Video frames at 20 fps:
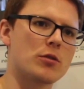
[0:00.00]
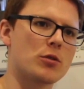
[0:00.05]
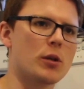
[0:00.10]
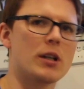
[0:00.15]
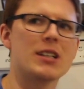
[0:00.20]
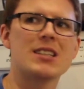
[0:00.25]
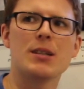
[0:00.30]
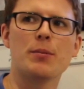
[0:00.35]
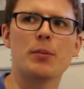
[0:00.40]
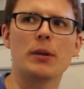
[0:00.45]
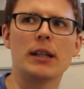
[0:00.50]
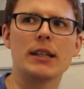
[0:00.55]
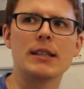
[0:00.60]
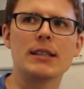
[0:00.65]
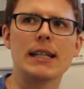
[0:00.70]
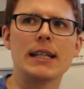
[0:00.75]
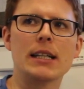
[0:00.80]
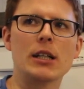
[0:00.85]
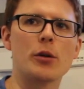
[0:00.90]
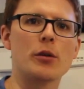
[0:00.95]
So I typically
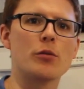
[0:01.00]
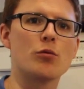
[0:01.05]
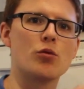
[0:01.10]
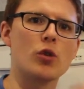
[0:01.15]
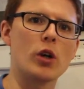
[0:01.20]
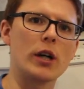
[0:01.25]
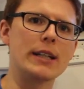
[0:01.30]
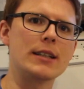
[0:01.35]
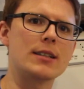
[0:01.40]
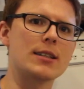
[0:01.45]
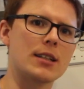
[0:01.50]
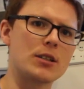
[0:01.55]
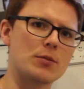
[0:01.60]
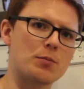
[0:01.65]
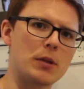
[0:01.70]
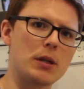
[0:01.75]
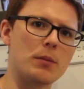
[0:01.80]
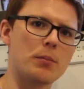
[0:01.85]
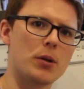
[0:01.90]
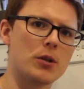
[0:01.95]
take going right as
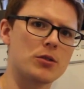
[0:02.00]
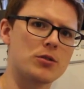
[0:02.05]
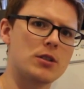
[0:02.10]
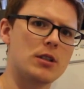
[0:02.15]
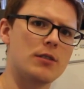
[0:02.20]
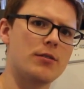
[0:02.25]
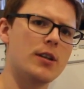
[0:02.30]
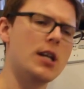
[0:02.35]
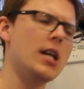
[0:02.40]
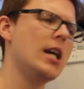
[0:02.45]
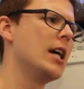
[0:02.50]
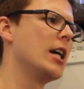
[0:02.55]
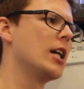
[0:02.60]
being positive,